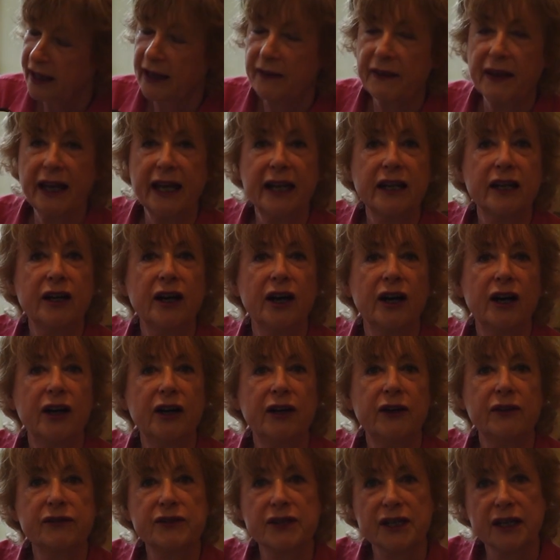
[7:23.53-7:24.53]
Then
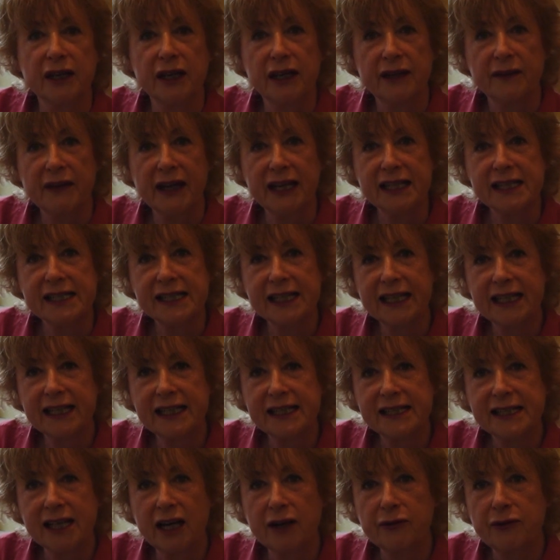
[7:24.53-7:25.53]
after that
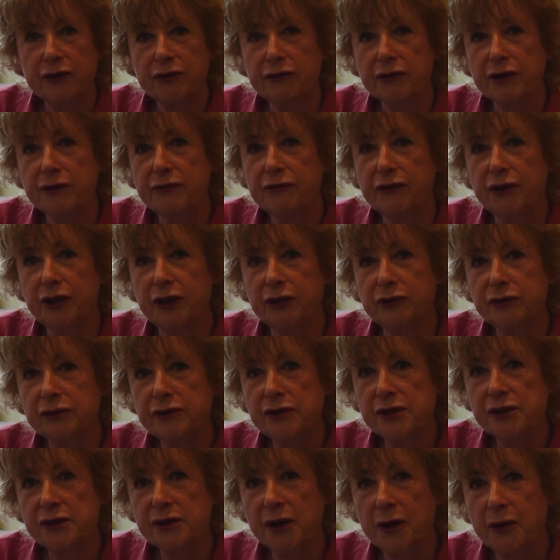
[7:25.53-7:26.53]
second set of 3
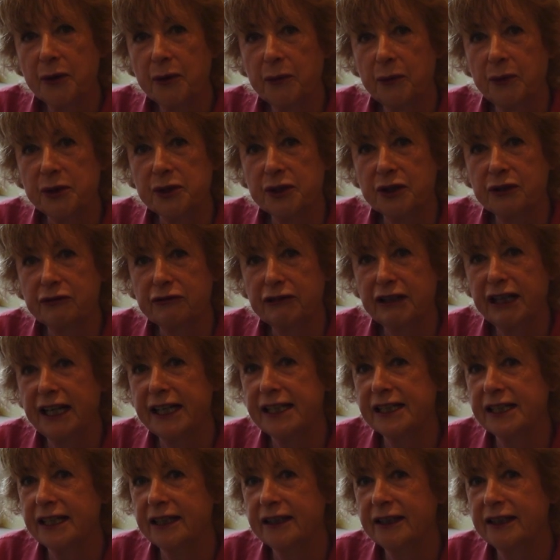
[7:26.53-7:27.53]
folds, which
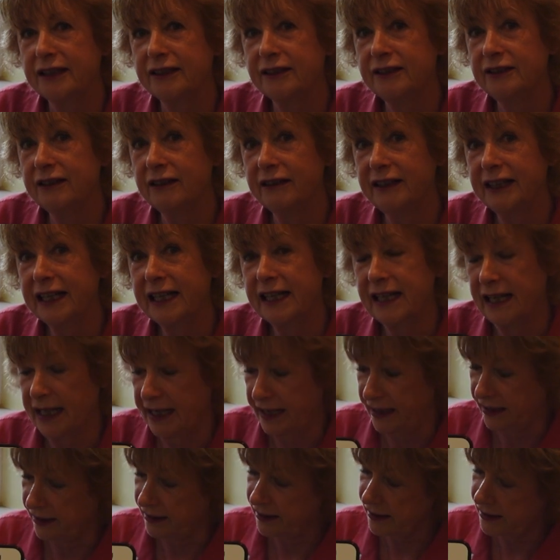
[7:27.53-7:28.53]
created the 9
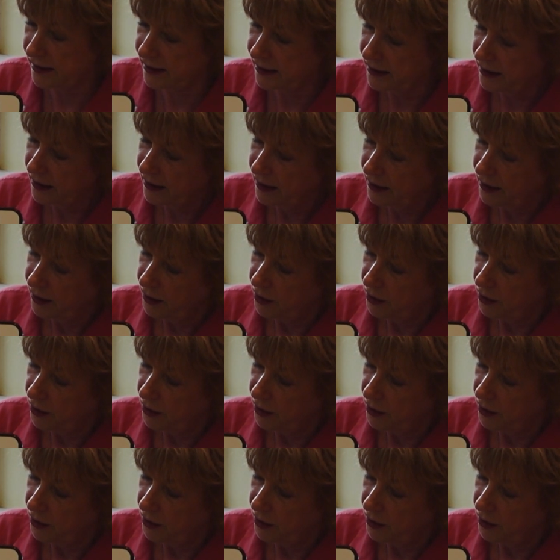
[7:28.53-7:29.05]
layers,